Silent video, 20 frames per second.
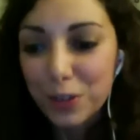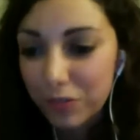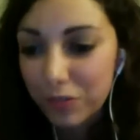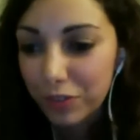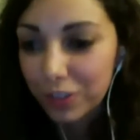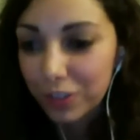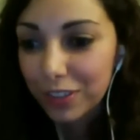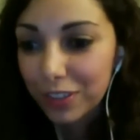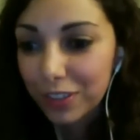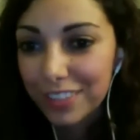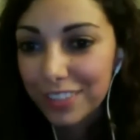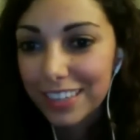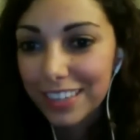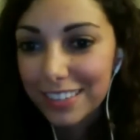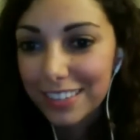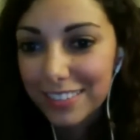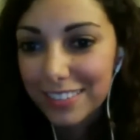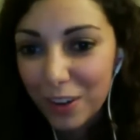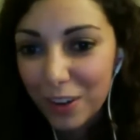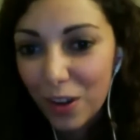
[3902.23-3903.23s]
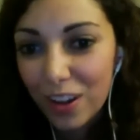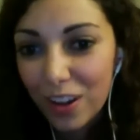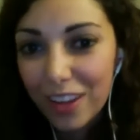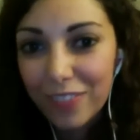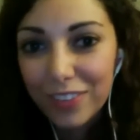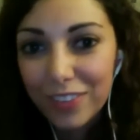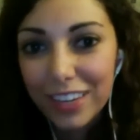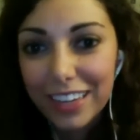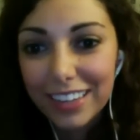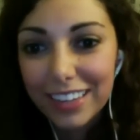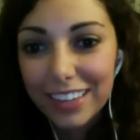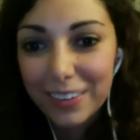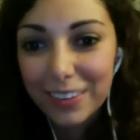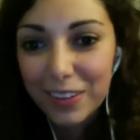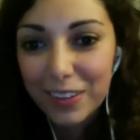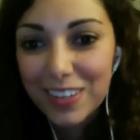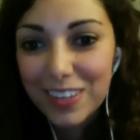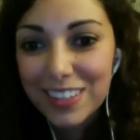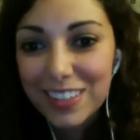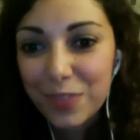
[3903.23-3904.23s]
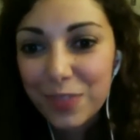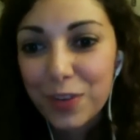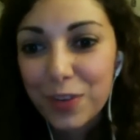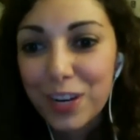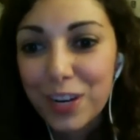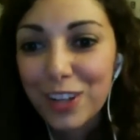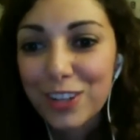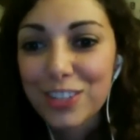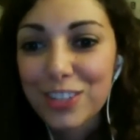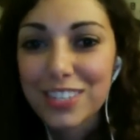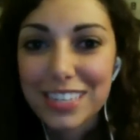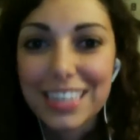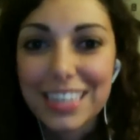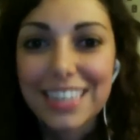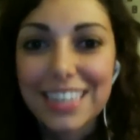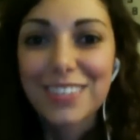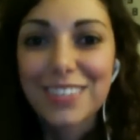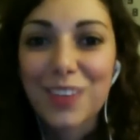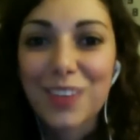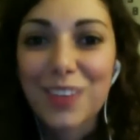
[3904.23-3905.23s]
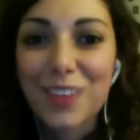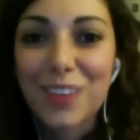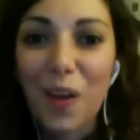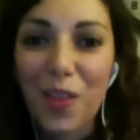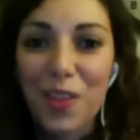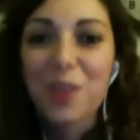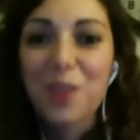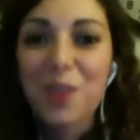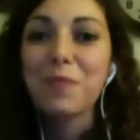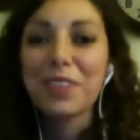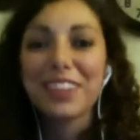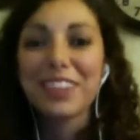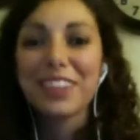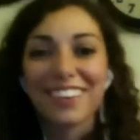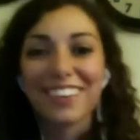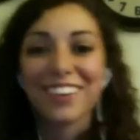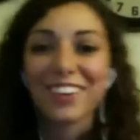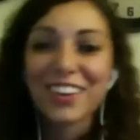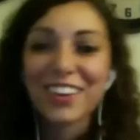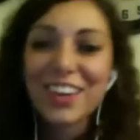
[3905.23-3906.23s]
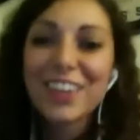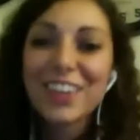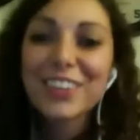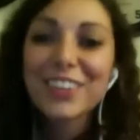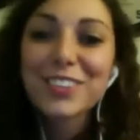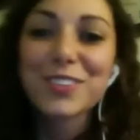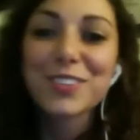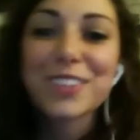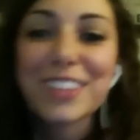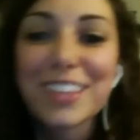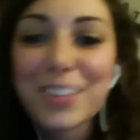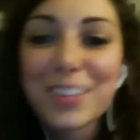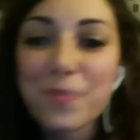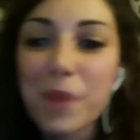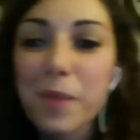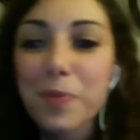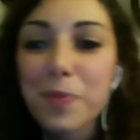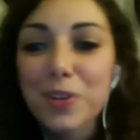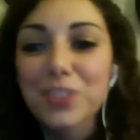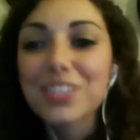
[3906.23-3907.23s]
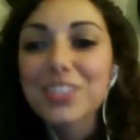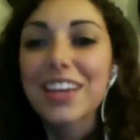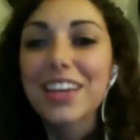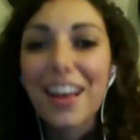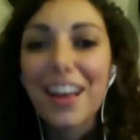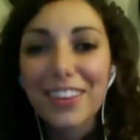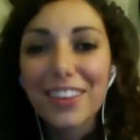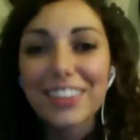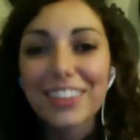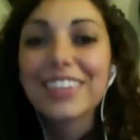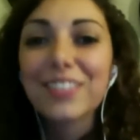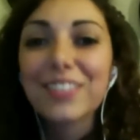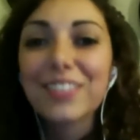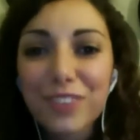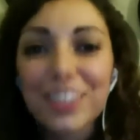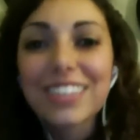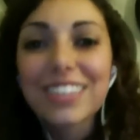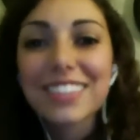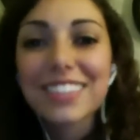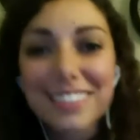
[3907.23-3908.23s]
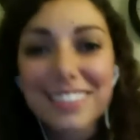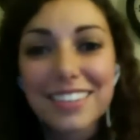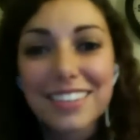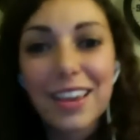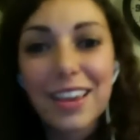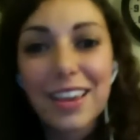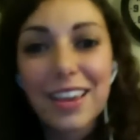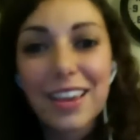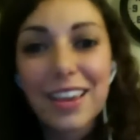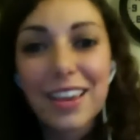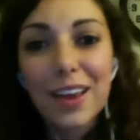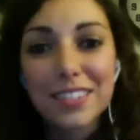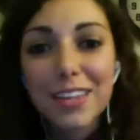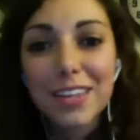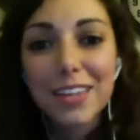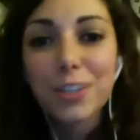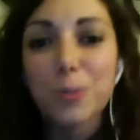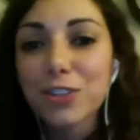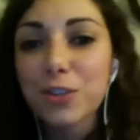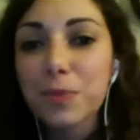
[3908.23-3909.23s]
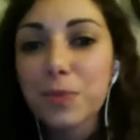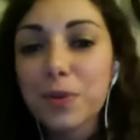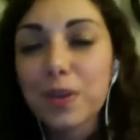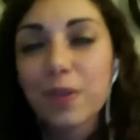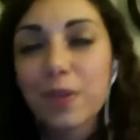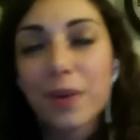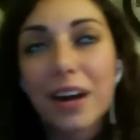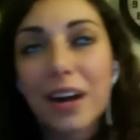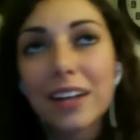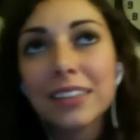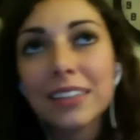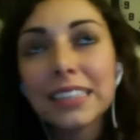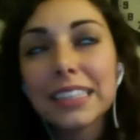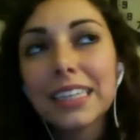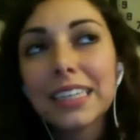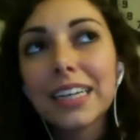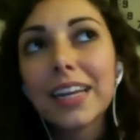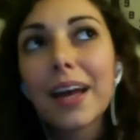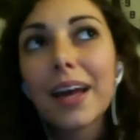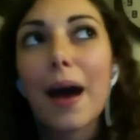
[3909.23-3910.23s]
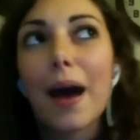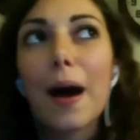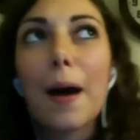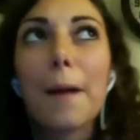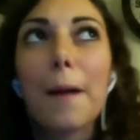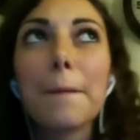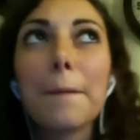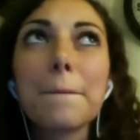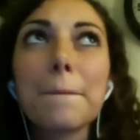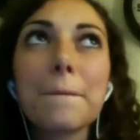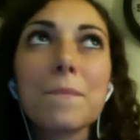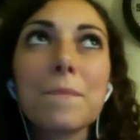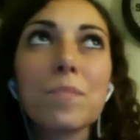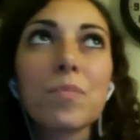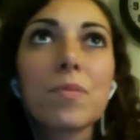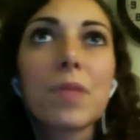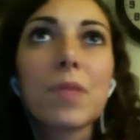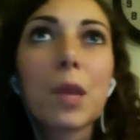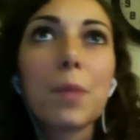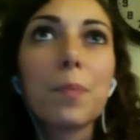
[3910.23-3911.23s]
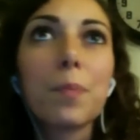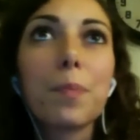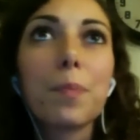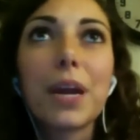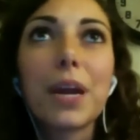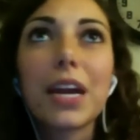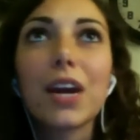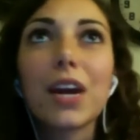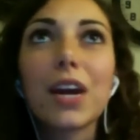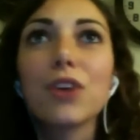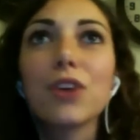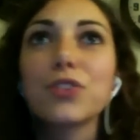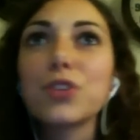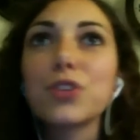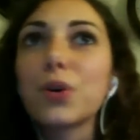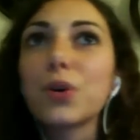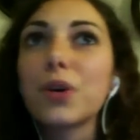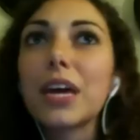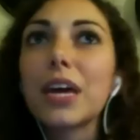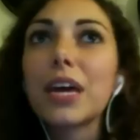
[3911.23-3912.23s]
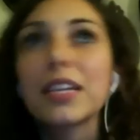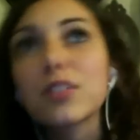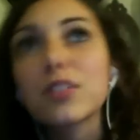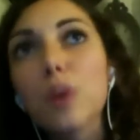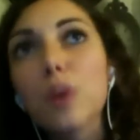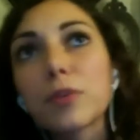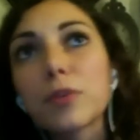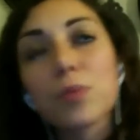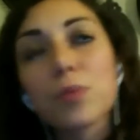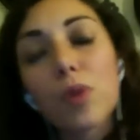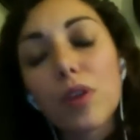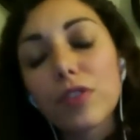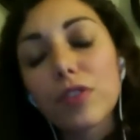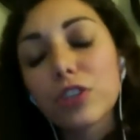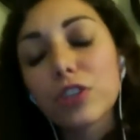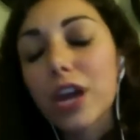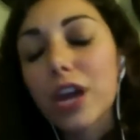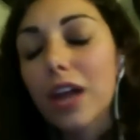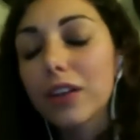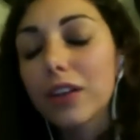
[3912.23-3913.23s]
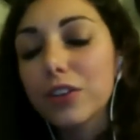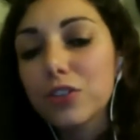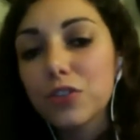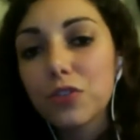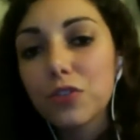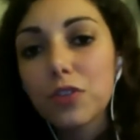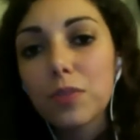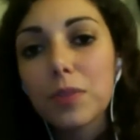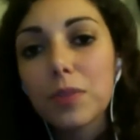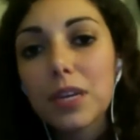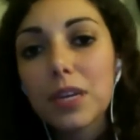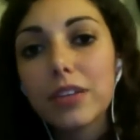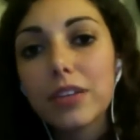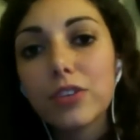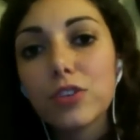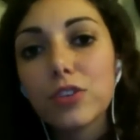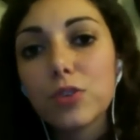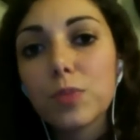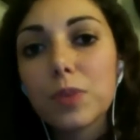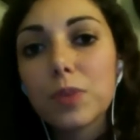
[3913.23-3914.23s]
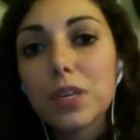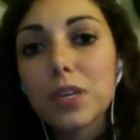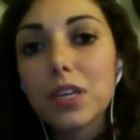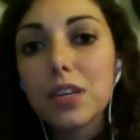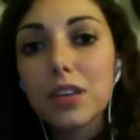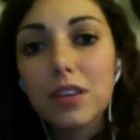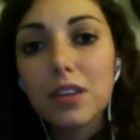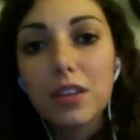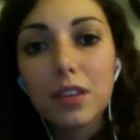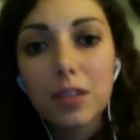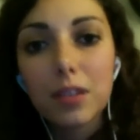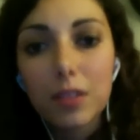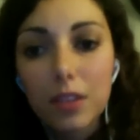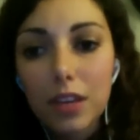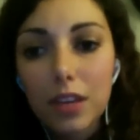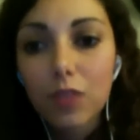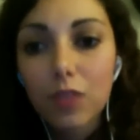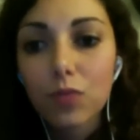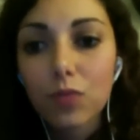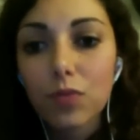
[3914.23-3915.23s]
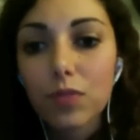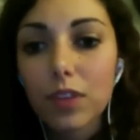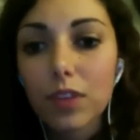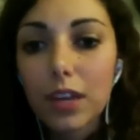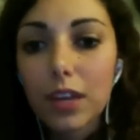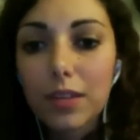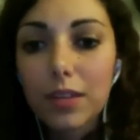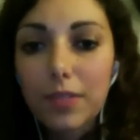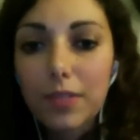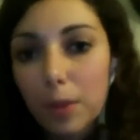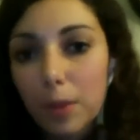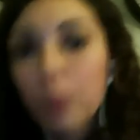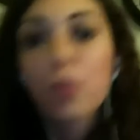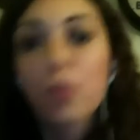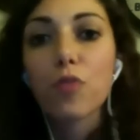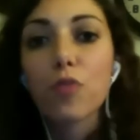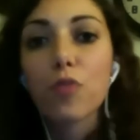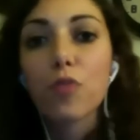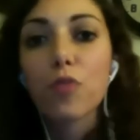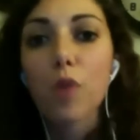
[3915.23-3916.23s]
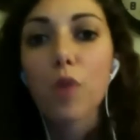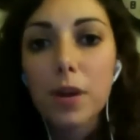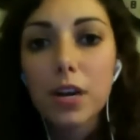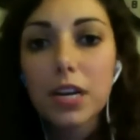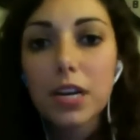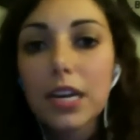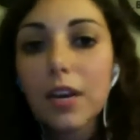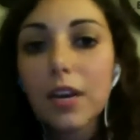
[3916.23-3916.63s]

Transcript: full of things that all have like different colored stickies on them, and so I think that my personality fits a stage manager pretty well. But I also, and it's almost more of a challenge for me to be in like the performer,